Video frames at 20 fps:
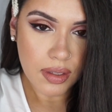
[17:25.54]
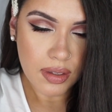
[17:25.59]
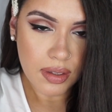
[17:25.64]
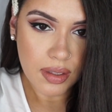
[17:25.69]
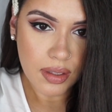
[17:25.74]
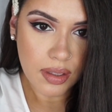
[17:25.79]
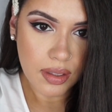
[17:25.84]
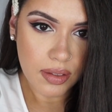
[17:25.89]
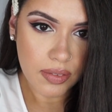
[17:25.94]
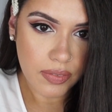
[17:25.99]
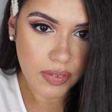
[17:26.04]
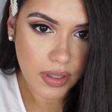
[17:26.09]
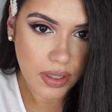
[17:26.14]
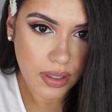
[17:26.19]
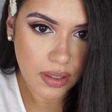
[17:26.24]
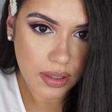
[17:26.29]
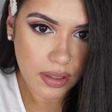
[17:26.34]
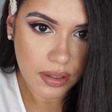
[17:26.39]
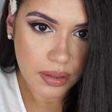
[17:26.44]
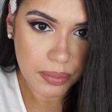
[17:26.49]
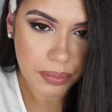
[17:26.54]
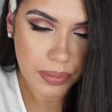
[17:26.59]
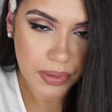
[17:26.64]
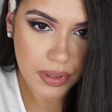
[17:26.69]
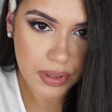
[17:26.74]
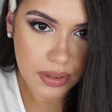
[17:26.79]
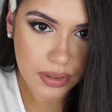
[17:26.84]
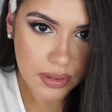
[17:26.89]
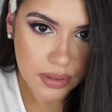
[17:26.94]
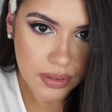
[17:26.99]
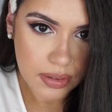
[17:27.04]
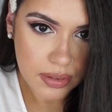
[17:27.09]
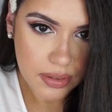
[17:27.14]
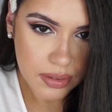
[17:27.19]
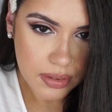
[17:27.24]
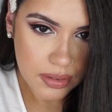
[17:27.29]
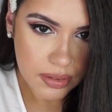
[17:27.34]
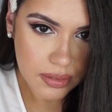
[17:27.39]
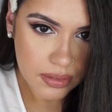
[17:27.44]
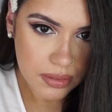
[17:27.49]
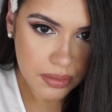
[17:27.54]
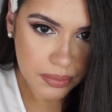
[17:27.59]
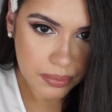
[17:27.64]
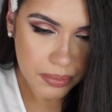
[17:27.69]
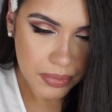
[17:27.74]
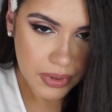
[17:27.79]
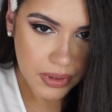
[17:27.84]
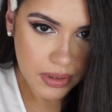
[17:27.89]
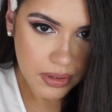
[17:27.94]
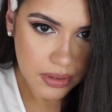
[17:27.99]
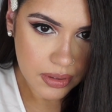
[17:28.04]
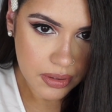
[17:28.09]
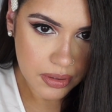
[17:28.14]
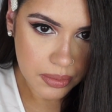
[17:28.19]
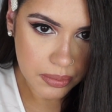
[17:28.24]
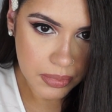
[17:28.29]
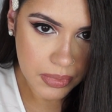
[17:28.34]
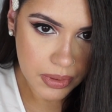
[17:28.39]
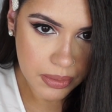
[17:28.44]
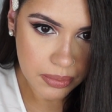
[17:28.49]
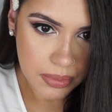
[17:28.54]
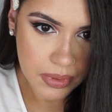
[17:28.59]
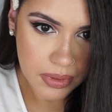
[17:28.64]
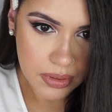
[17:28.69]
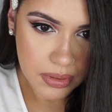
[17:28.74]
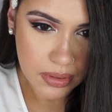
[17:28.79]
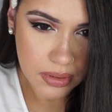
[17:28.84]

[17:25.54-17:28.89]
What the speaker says: I think if I clip it here, maybe.